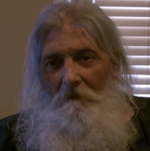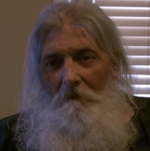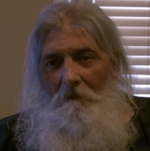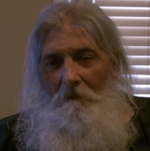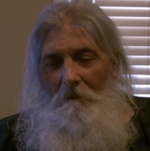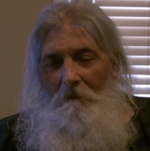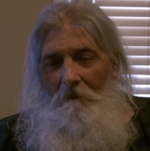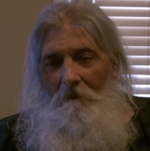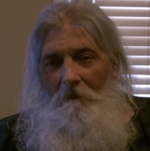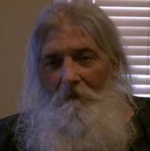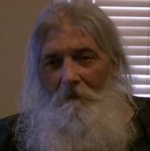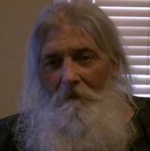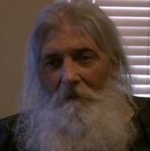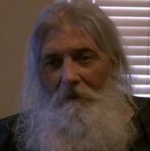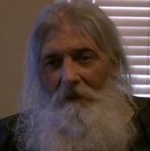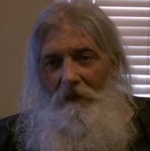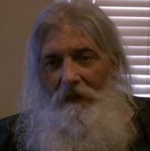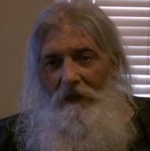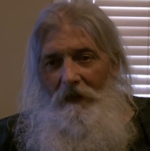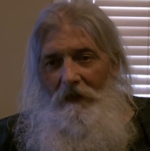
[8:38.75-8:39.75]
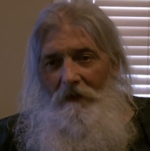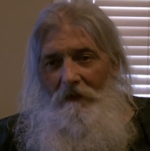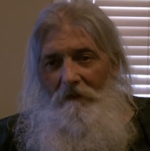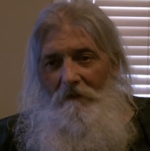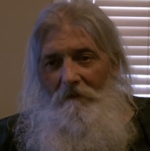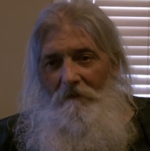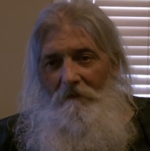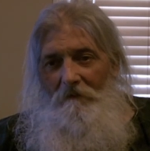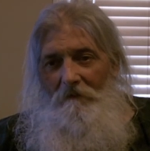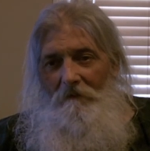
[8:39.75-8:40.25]

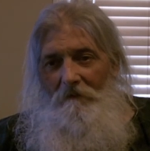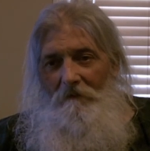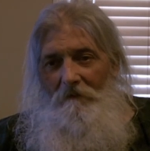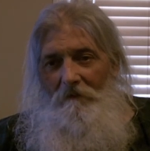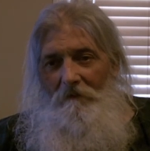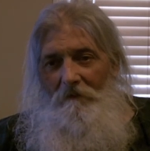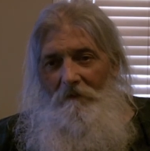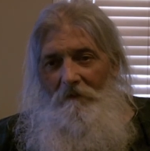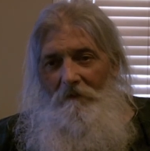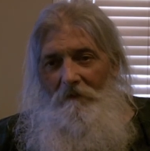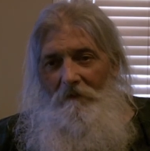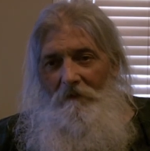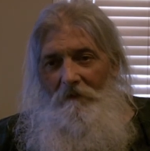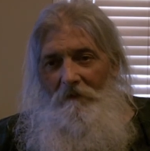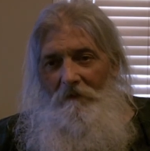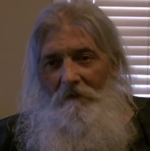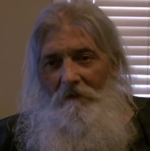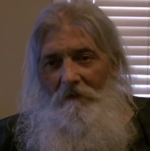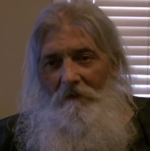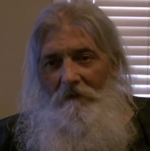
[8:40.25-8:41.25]
(no one is talking)